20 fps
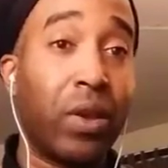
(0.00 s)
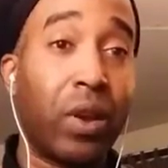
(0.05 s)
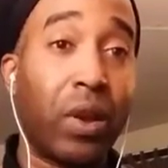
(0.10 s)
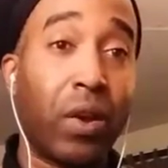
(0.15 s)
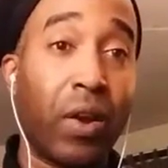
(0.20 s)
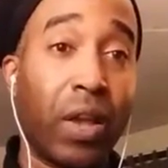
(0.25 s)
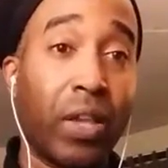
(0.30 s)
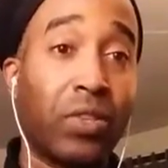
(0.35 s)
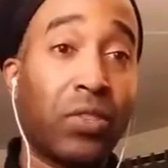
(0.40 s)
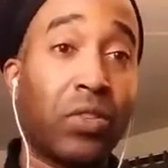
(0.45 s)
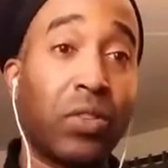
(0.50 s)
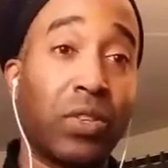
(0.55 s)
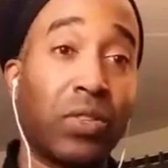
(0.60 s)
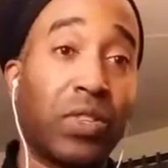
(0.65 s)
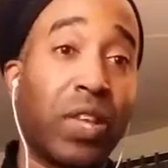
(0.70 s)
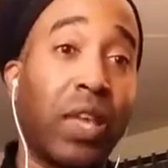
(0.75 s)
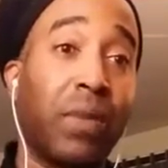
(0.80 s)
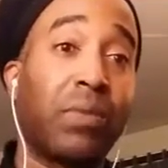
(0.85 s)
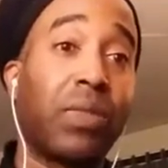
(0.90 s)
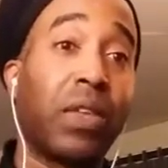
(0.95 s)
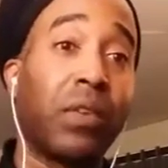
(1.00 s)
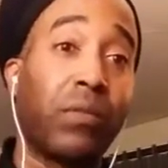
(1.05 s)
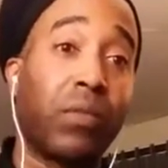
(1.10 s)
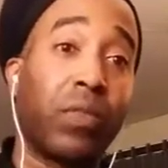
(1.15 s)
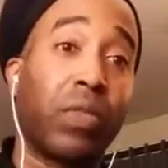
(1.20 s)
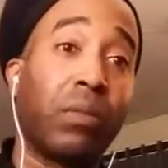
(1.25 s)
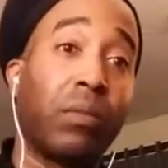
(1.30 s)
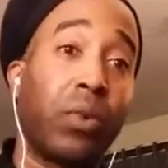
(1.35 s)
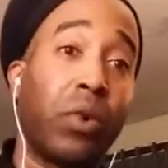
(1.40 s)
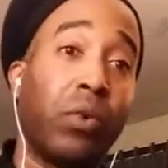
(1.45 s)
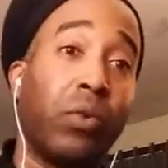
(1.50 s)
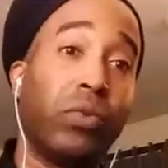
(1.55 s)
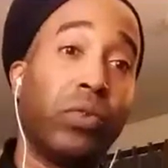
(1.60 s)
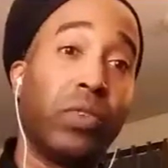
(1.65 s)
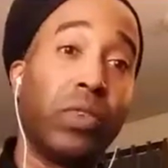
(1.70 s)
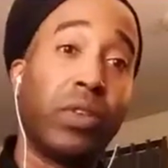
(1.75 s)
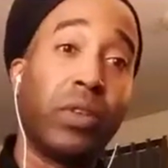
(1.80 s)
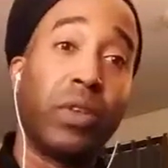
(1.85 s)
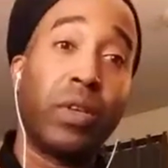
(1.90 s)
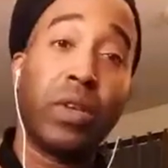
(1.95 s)
All right, so the same thing for the
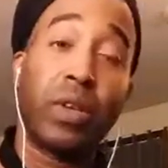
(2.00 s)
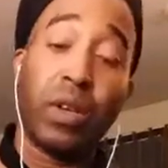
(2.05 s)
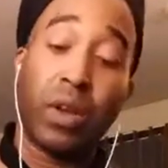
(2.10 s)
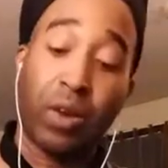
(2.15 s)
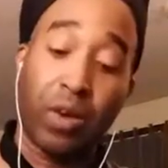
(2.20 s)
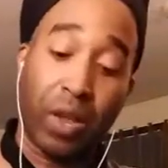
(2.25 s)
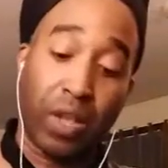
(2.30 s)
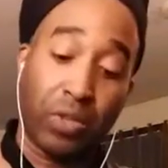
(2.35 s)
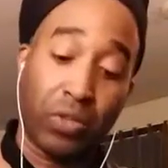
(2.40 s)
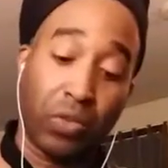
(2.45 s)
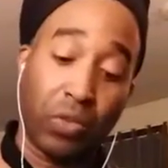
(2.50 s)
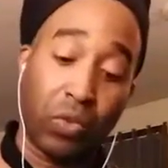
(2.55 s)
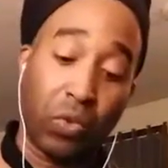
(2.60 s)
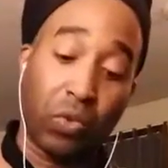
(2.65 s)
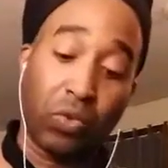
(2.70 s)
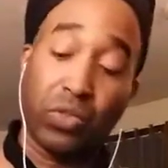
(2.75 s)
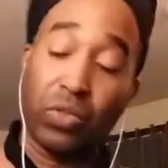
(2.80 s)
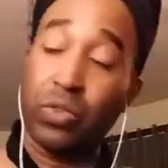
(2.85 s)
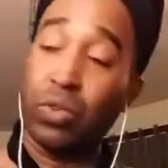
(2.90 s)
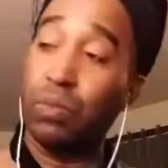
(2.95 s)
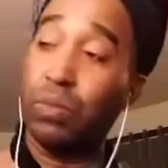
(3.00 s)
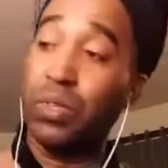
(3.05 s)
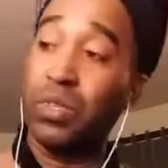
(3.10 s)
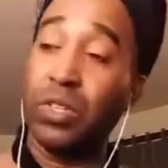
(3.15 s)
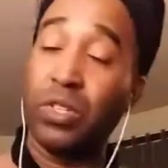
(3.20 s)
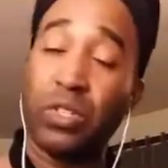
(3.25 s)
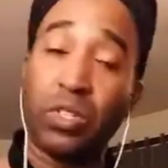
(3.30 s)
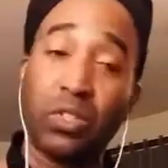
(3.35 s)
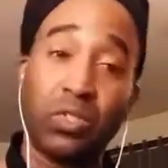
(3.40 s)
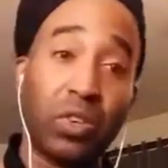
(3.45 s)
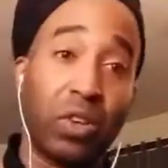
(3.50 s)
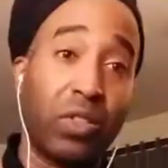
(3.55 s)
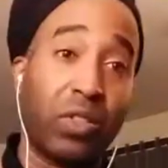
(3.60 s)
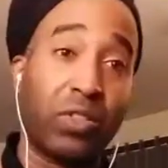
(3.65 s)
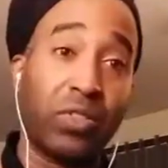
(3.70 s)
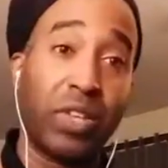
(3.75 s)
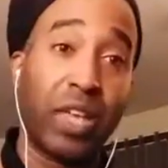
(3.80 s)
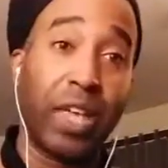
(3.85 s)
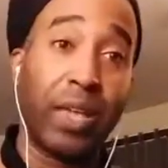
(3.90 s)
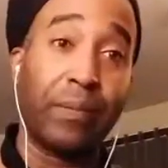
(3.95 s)
modes. All right, so those two positions are the
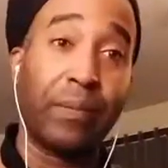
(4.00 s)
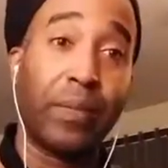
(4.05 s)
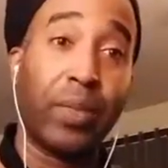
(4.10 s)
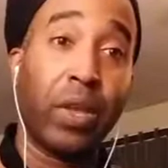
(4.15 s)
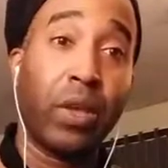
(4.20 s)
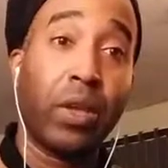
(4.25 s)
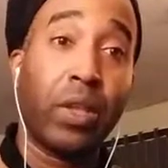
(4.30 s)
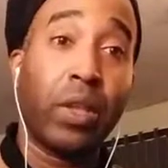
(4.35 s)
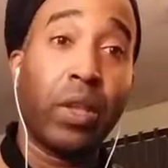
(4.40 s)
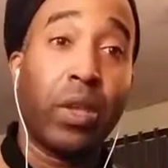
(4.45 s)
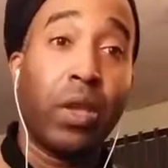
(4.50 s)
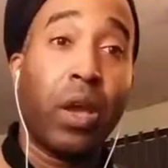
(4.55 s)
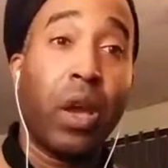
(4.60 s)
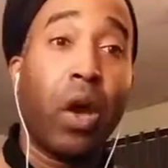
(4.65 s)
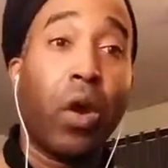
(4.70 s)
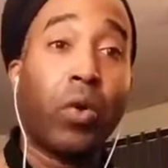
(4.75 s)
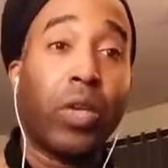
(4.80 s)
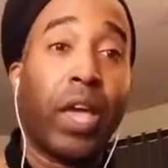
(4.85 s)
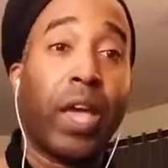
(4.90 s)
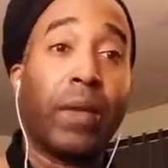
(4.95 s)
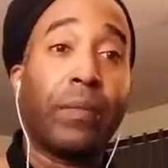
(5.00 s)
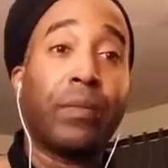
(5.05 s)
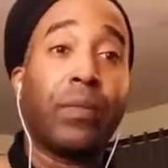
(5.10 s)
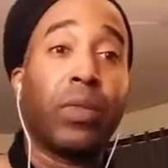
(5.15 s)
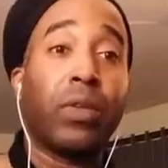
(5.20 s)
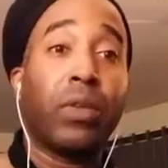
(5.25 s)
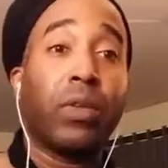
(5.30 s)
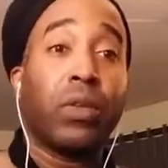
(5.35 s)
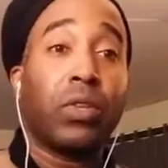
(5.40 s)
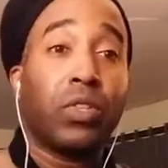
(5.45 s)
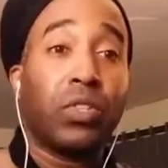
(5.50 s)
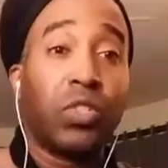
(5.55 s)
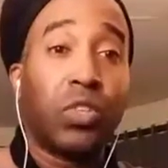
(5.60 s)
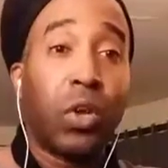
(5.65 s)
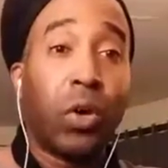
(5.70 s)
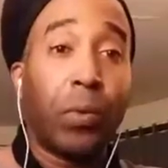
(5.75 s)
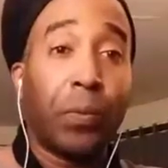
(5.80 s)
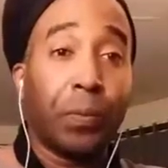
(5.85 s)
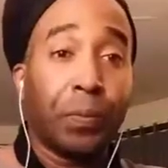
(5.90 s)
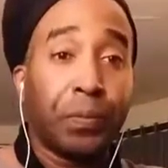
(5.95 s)
same. Okay,
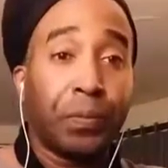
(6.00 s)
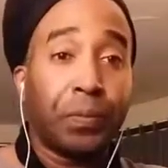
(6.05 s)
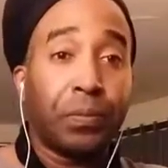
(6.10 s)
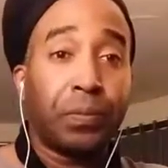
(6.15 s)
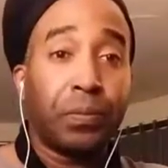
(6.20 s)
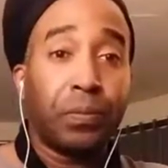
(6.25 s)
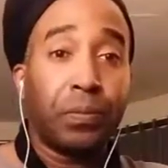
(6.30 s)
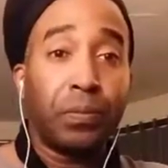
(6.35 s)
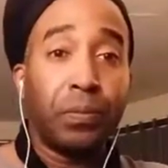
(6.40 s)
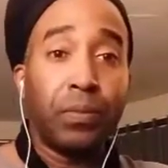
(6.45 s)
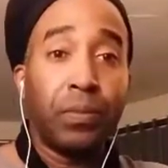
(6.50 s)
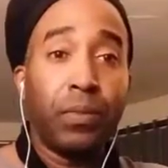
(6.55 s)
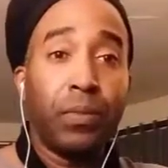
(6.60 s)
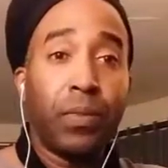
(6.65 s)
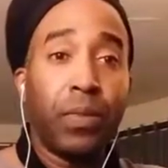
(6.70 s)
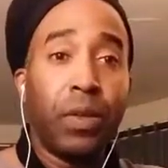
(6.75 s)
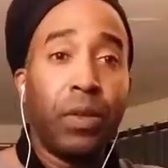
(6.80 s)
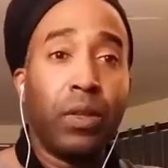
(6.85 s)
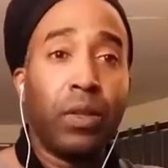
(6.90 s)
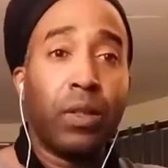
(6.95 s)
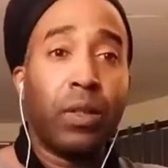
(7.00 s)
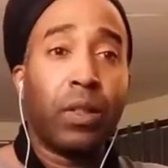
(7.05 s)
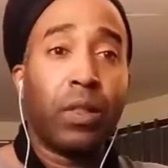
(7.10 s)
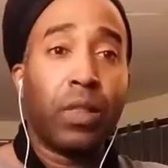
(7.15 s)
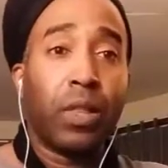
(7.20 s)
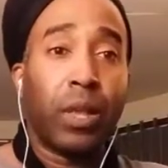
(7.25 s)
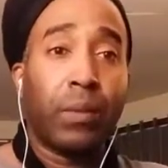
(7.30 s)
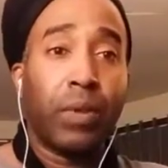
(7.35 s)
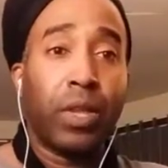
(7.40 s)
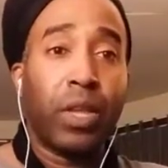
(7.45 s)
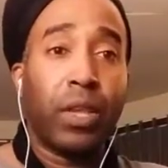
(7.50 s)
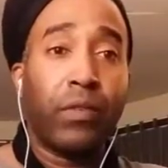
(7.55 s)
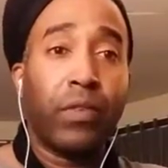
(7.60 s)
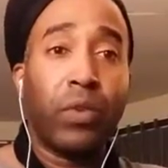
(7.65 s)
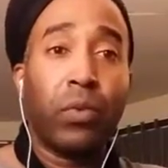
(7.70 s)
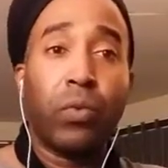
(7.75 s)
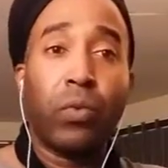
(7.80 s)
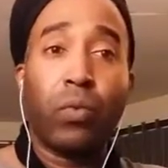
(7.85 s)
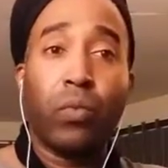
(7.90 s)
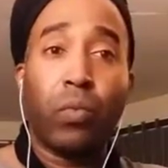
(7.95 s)
so let me give
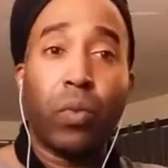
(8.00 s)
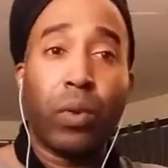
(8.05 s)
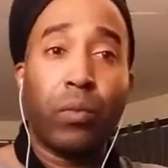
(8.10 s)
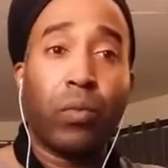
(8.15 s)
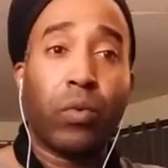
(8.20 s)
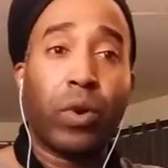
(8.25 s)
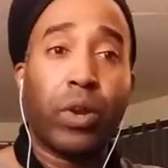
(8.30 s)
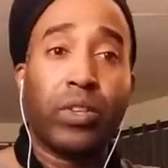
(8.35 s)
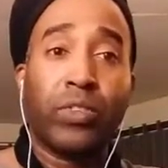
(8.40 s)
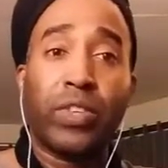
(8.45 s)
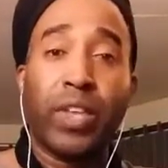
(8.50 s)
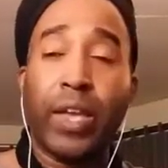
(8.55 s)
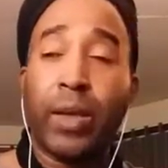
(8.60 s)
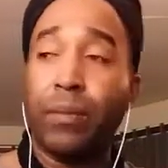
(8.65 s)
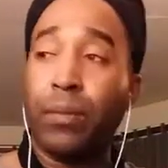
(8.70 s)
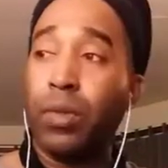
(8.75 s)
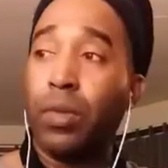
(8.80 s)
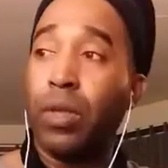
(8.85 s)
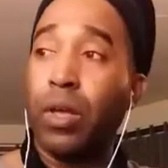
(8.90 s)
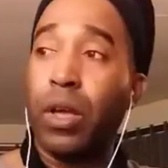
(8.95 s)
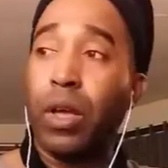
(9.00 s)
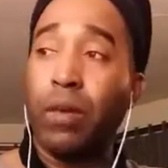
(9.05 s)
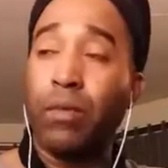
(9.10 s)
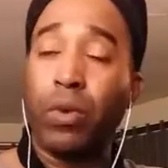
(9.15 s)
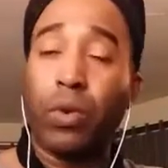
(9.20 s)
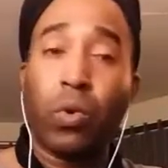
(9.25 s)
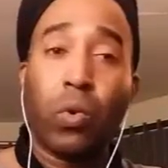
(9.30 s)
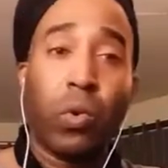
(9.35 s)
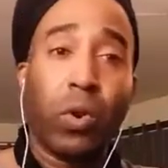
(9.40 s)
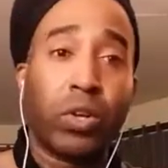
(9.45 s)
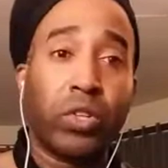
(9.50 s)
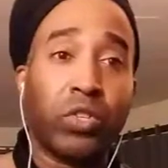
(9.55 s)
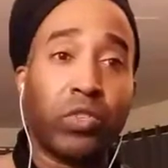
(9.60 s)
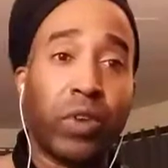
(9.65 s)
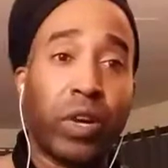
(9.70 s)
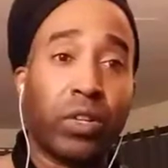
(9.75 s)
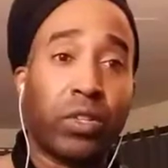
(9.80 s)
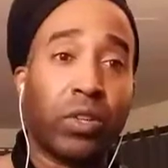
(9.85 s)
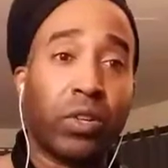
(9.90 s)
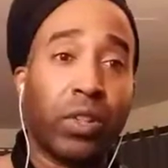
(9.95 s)
you one more example of a chord
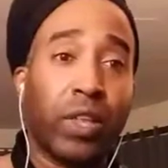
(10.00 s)
structure.